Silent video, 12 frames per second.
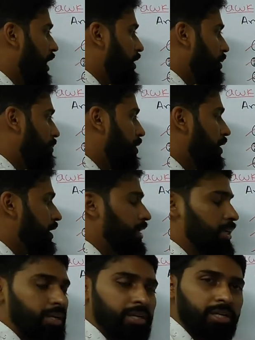and the
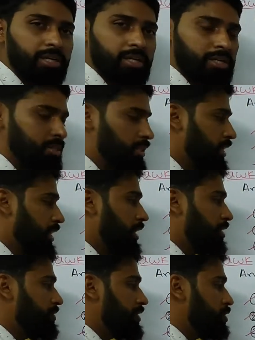body, so end
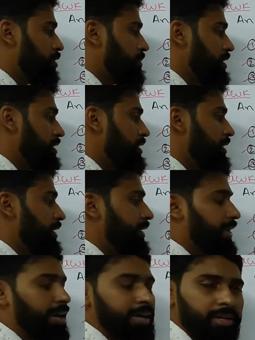of the job is
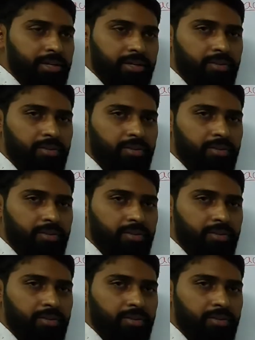end.